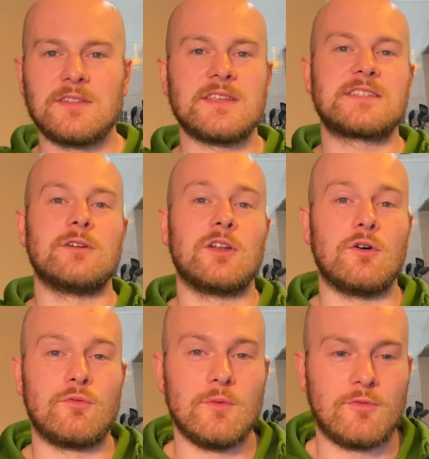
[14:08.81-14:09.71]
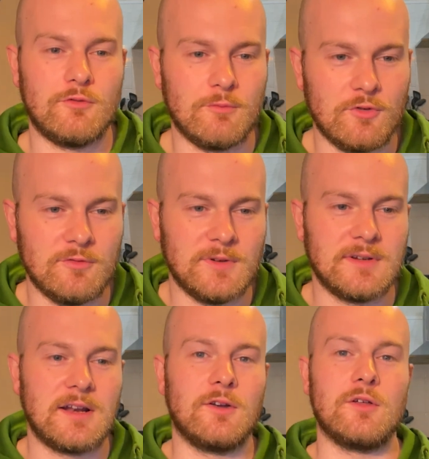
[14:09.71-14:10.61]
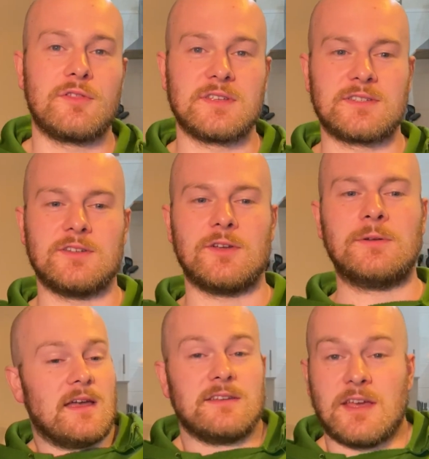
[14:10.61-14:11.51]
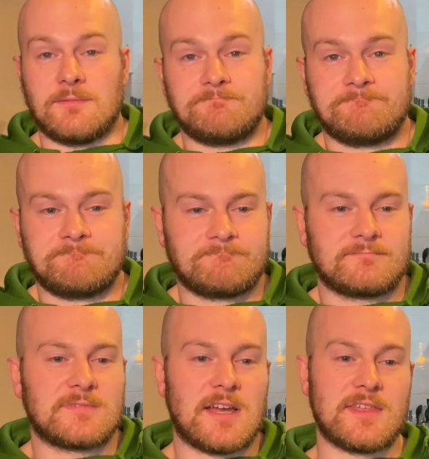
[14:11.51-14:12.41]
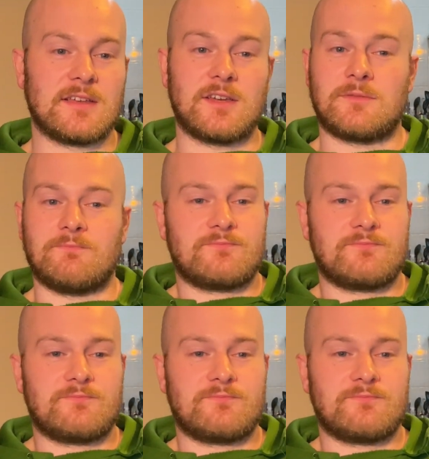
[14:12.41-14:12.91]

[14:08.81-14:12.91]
there's still a lot of room for improvement and a lot of things to do. And yeah, I think